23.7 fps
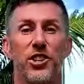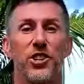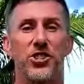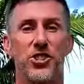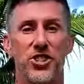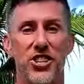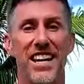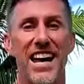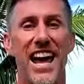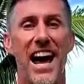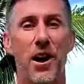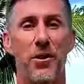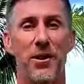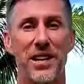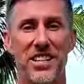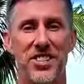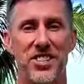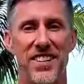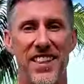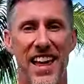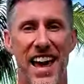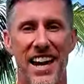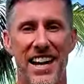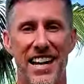You see how
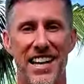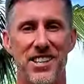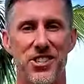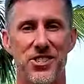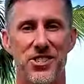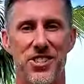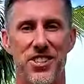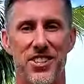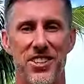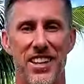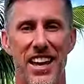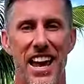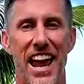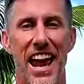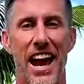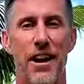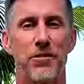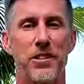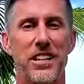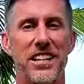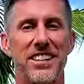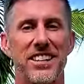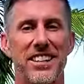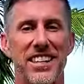easy that is?
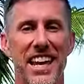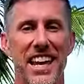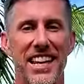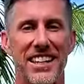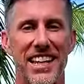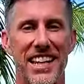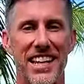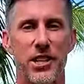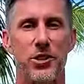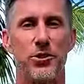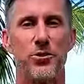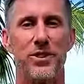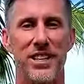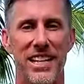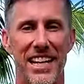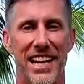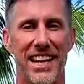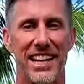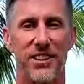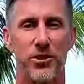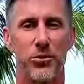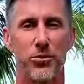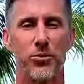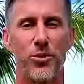Everything that you
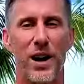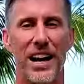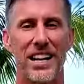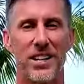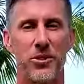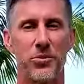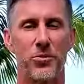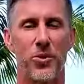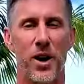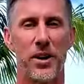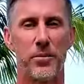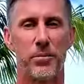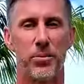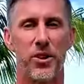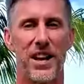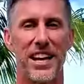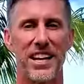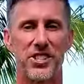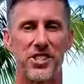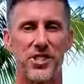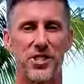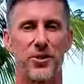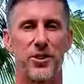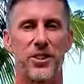need right in one
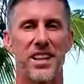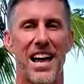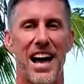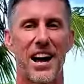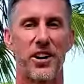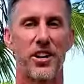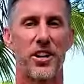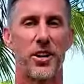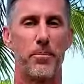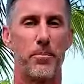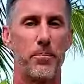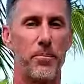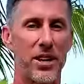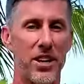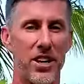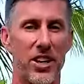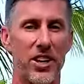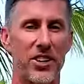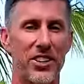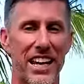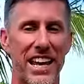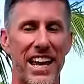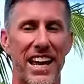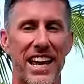place to allow you to build